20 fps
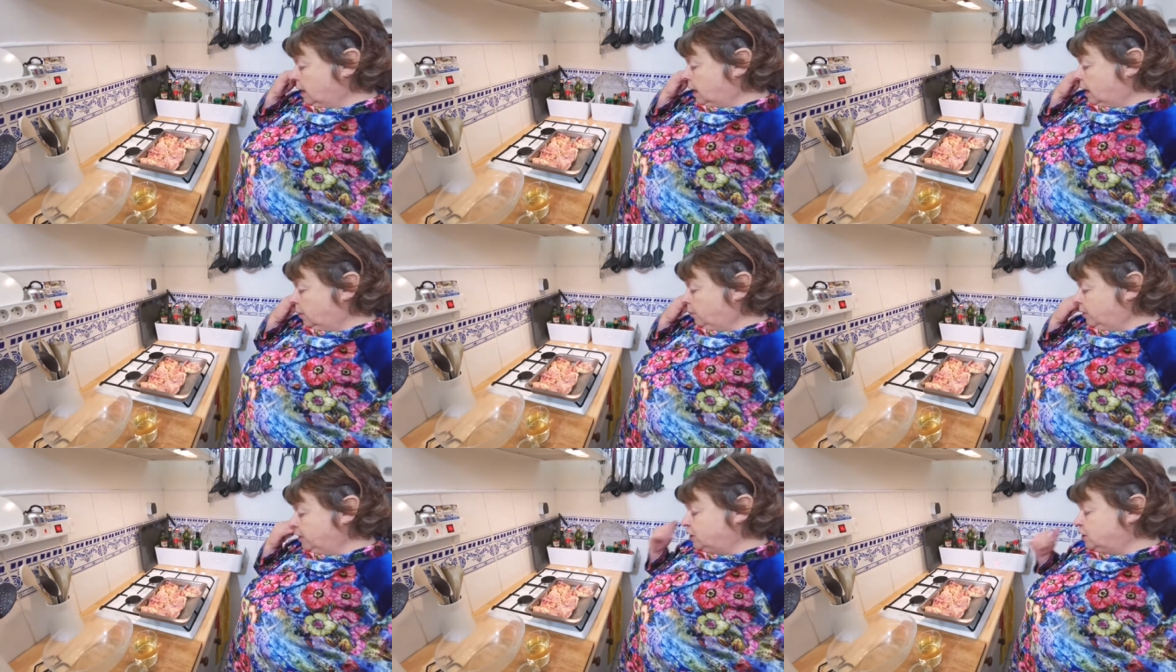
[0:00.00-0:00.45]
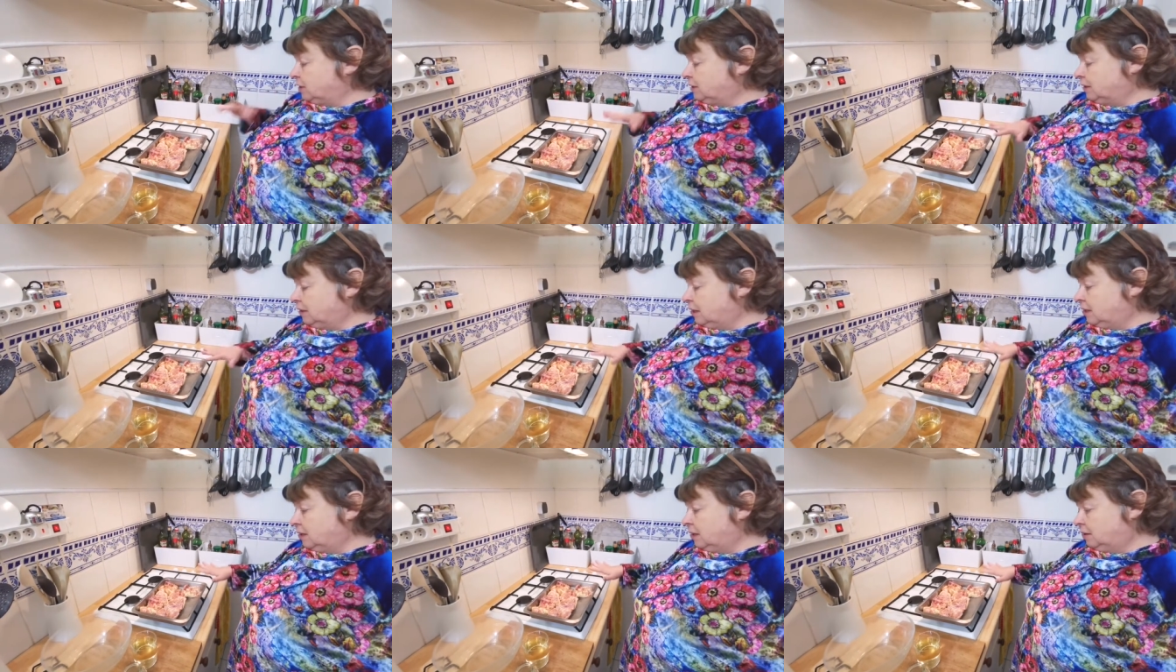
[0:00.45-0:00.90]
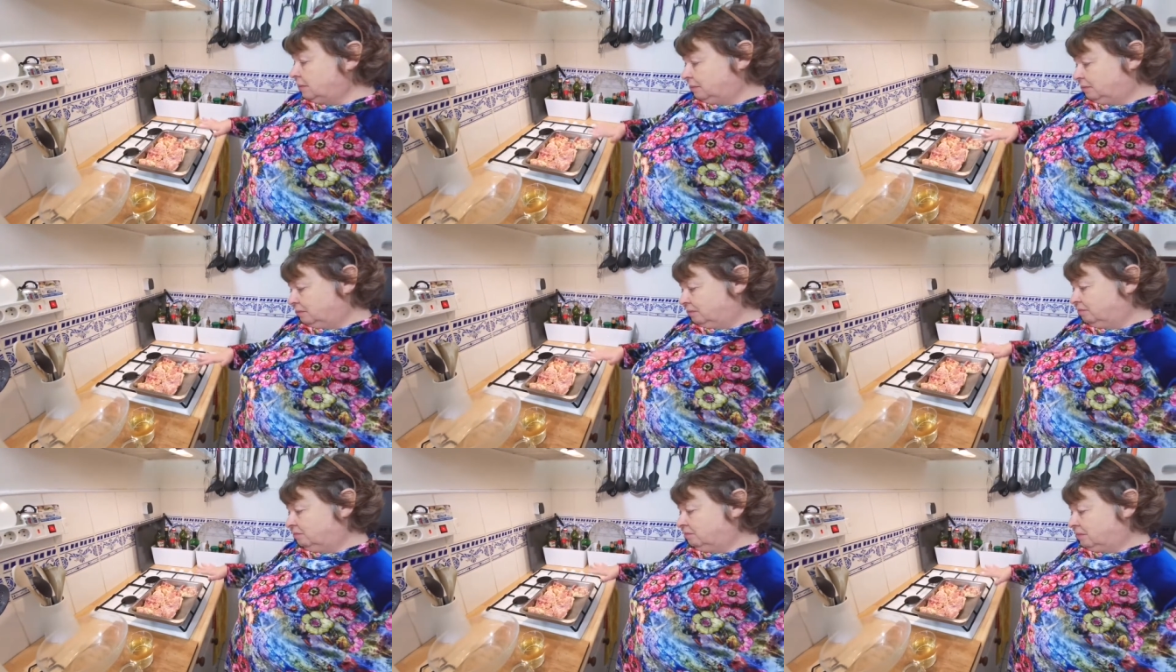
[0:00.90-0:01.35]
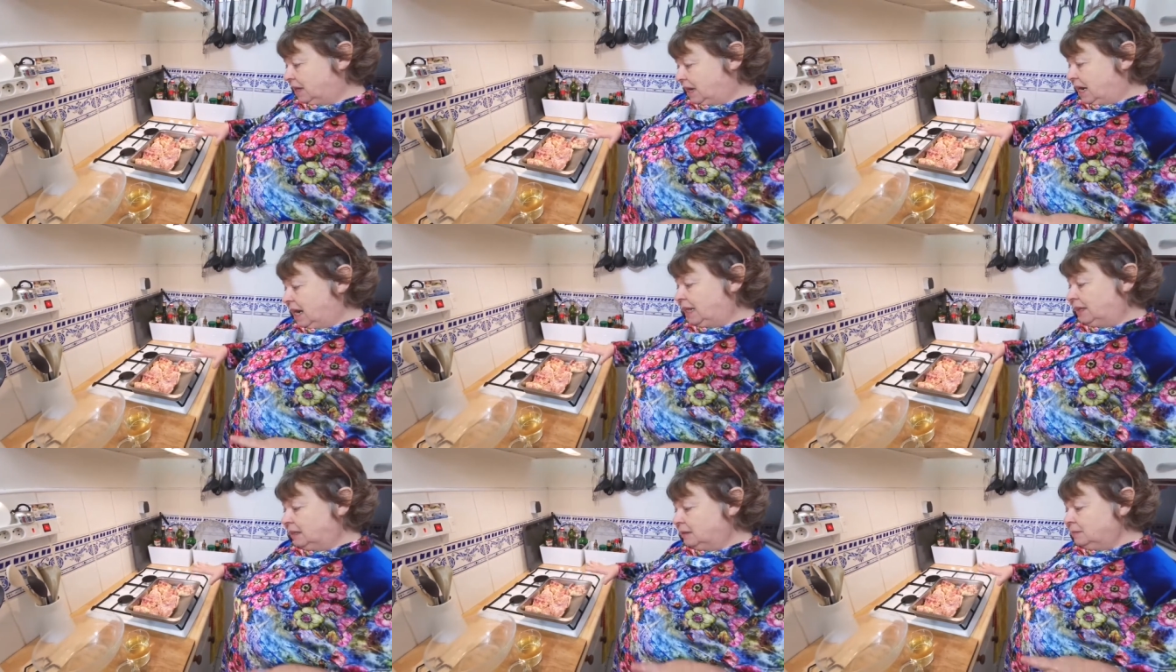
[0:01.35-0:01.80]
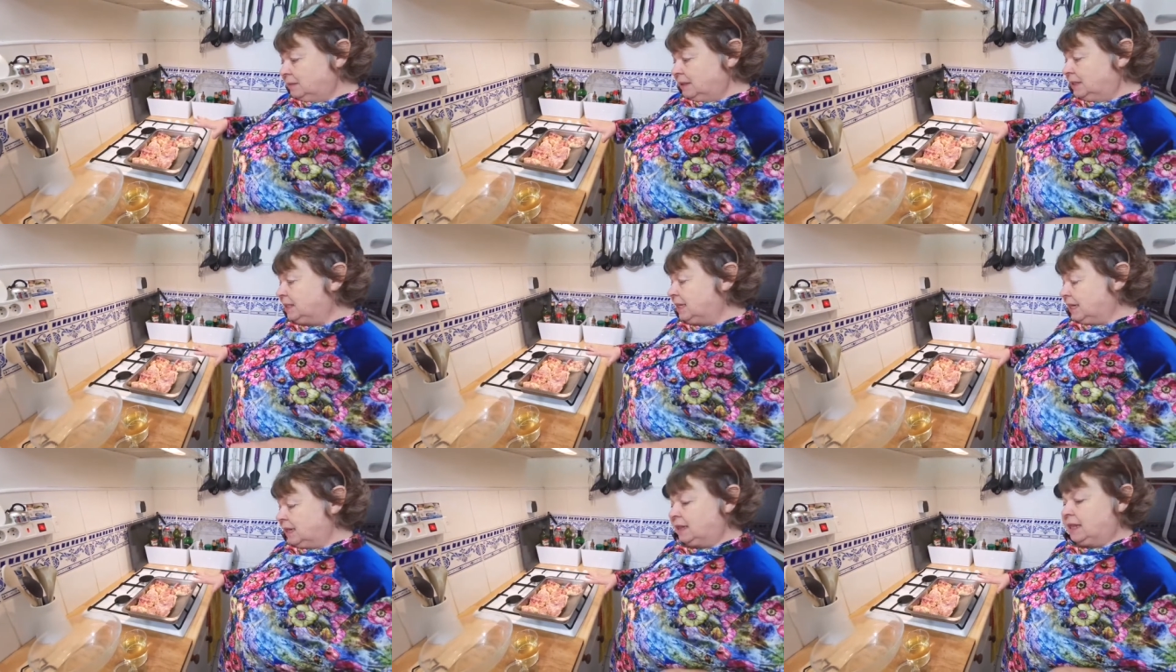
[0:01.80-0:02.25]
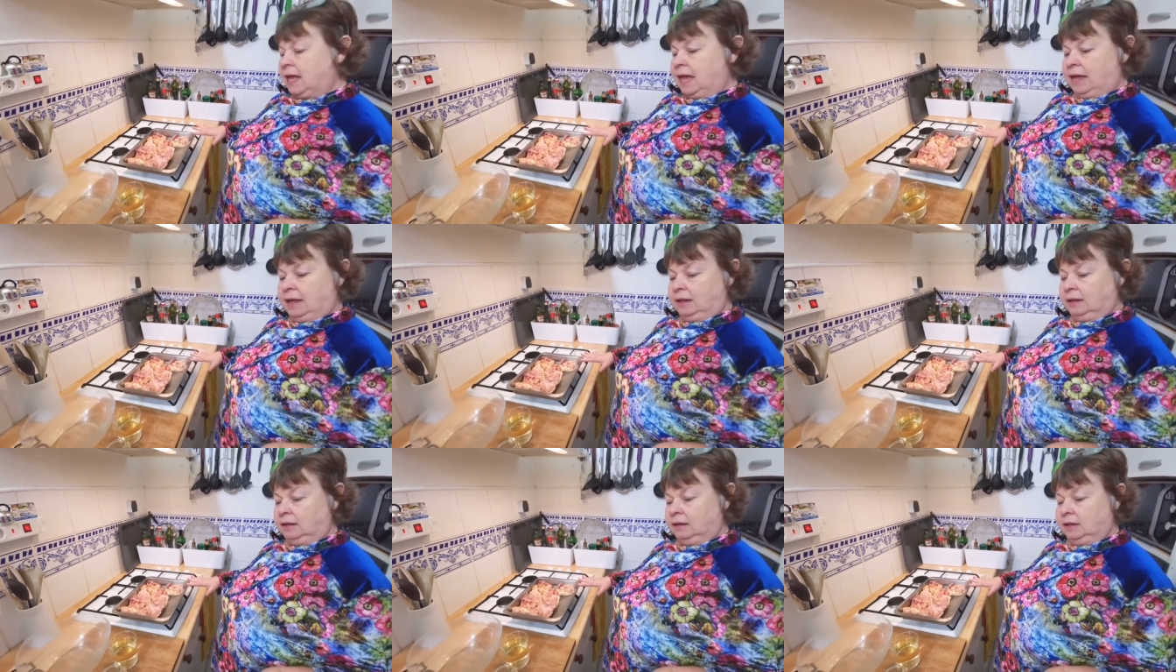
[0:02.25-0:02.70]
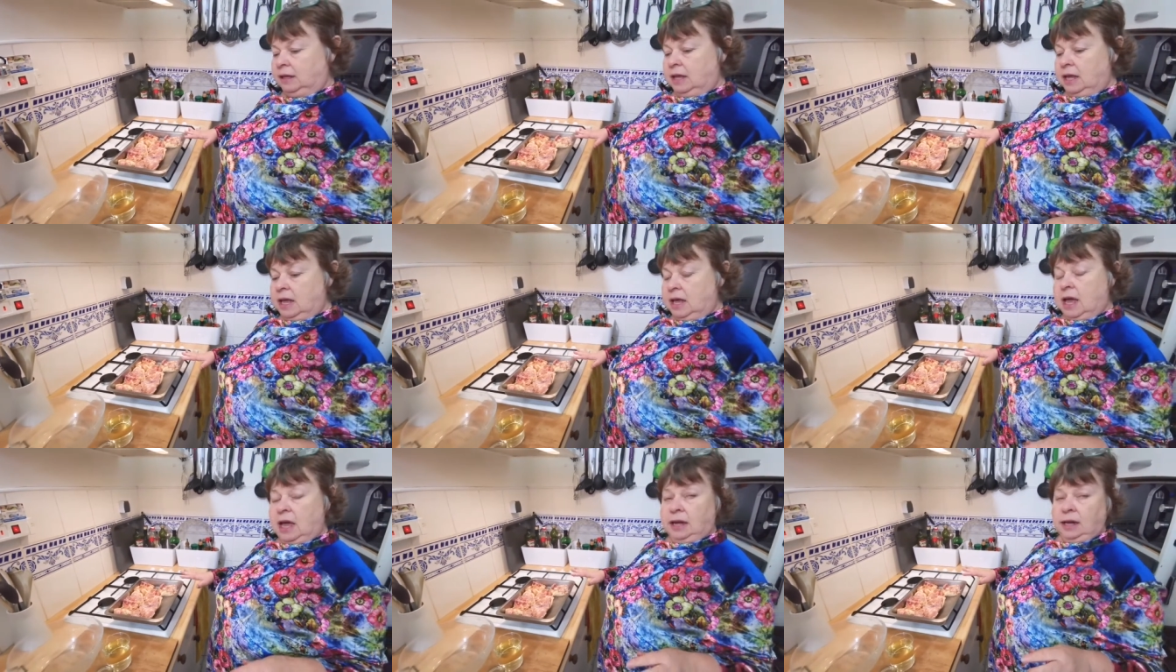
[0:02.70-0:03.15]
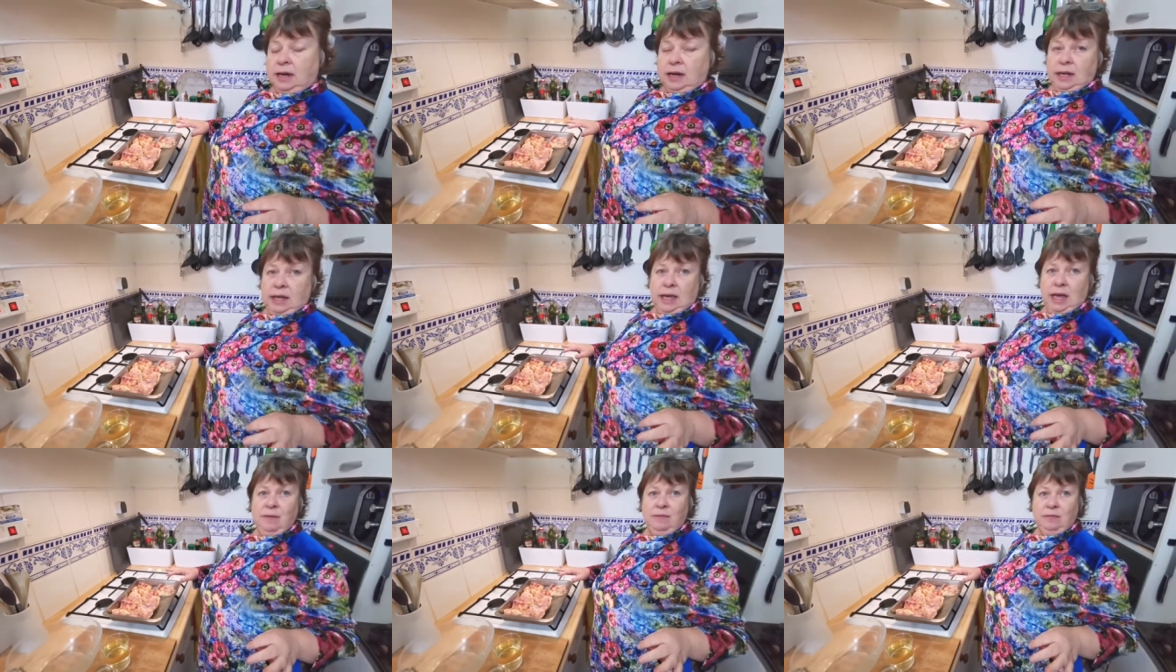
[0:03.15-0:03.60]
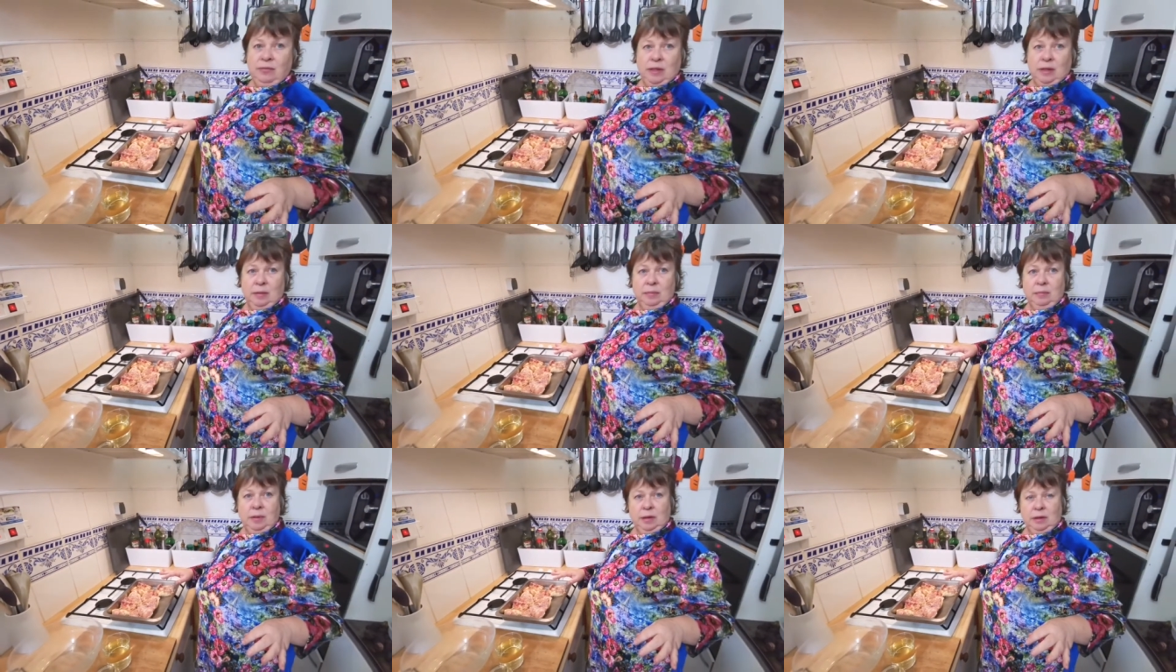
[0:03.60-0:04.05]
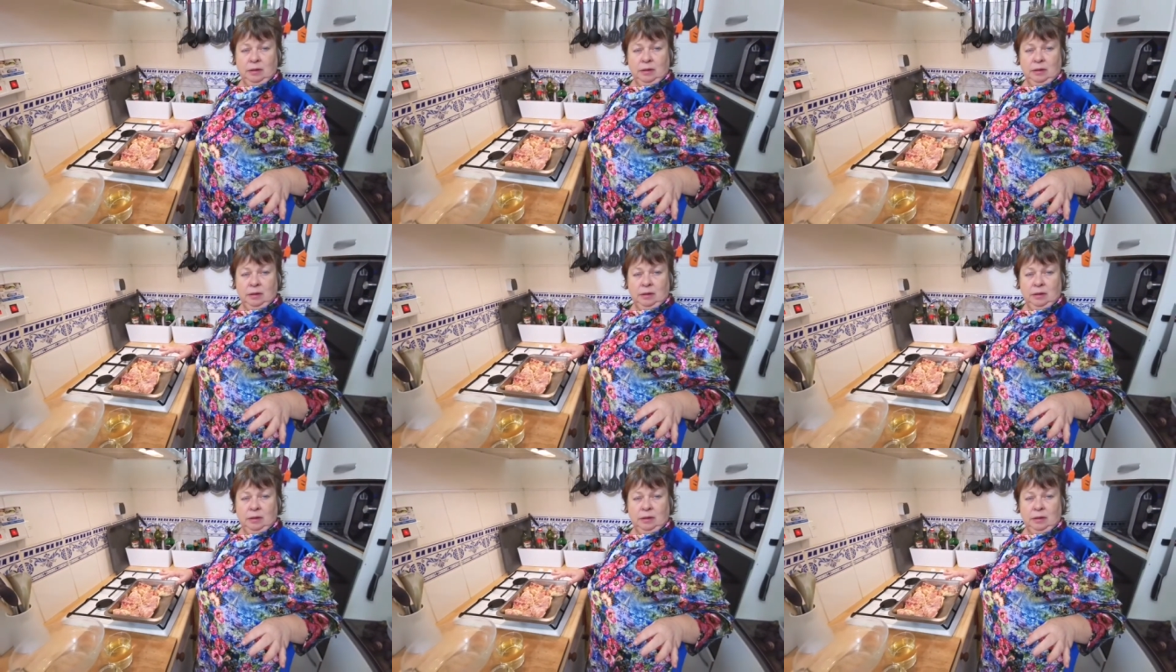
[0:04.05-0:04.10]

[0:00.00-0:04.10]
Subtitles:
And we're just going to let them sit there. I'm going to give them